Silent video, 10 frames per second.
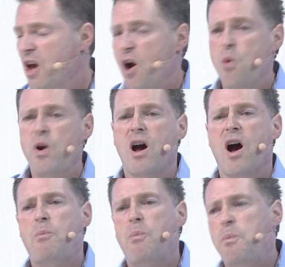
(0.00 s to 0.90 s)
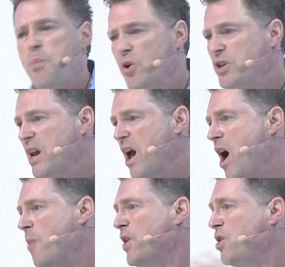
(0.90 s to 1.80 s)
We are putting up
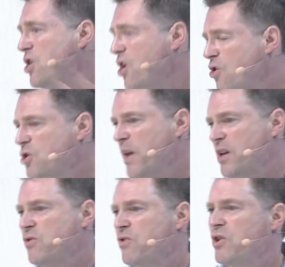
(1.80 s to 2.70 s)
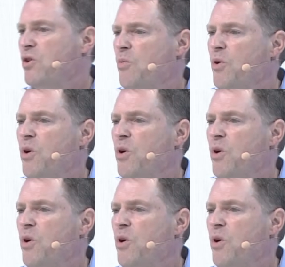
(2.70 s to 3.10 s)
huge amounts of renewable,